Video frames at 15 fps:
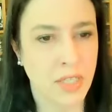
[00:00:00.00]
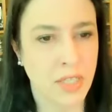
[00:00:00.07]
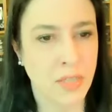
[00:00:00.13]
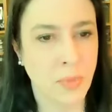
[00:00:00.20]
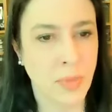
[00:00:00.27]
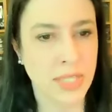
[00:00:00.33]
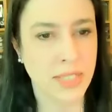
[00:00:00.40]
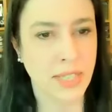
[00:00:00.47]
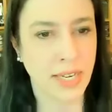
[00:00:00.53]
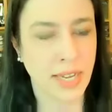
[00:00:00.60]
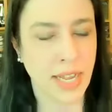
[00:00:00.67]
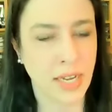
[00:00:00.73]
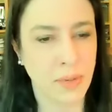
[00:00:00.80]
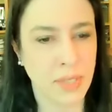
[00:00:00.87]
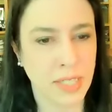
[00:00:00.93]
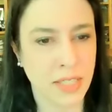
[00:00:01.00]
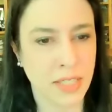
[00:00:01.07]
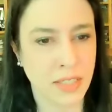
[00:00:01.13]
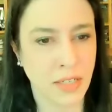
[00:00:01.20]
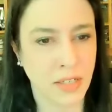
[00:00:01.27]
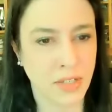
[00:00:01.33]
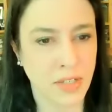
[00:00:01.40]
Cause once that equity
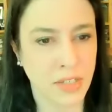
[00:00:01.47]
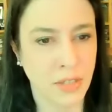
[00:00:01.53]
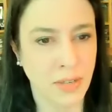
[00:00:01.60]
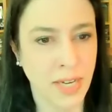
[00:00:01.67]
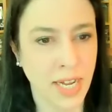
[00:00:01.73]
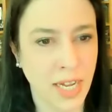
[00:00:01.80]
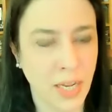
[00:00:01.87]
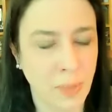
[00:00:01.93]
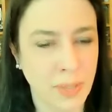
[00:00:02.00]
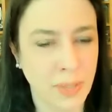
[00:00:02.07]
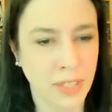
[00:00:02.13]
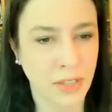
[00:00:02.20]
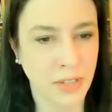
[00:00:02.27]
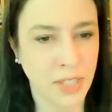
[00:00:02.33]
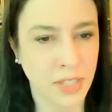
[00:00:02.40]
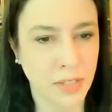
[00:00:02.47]
started to go up, you know,